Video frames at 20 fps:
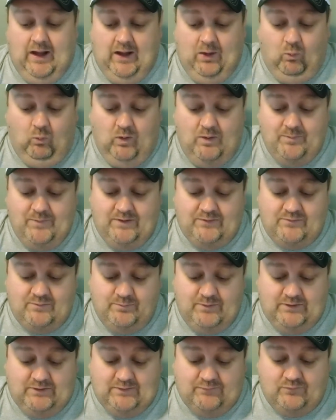What makes a
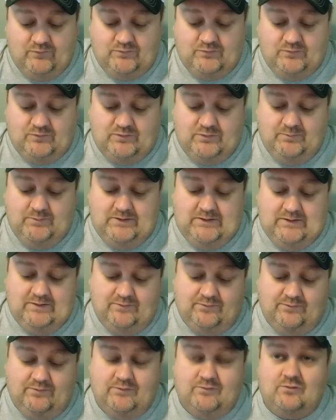big difference to me
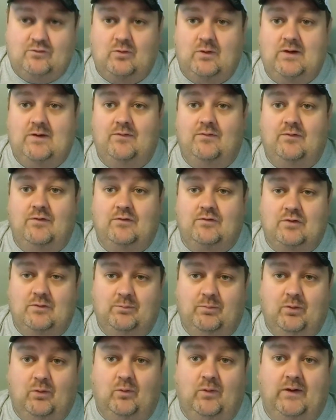is this
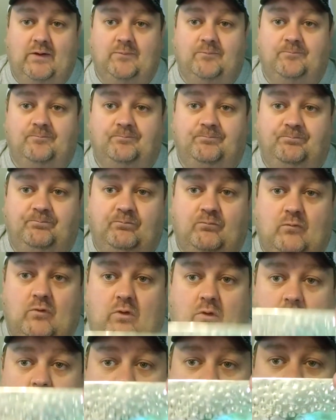transition point
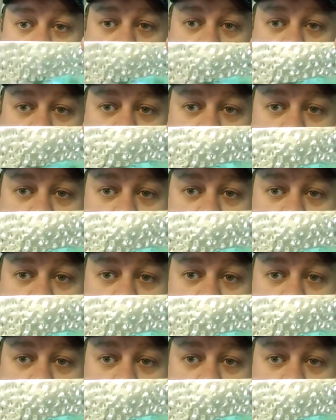right